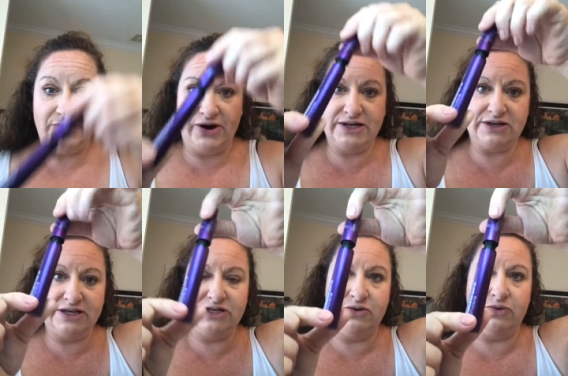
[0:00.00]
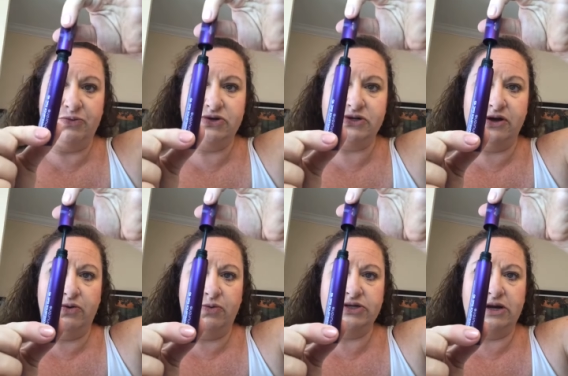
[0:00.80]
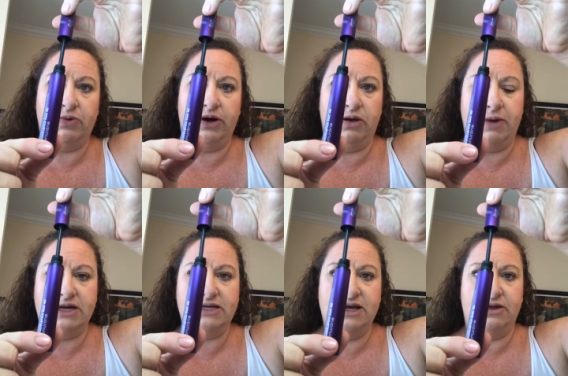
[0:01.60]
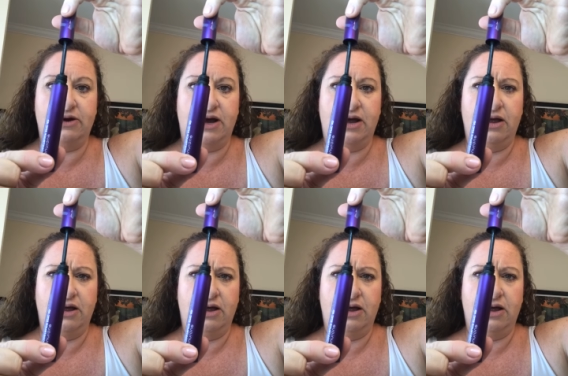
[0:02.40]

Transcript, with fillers: All right, so let's do it one more slow, one more time. We're going to go back to the other eye.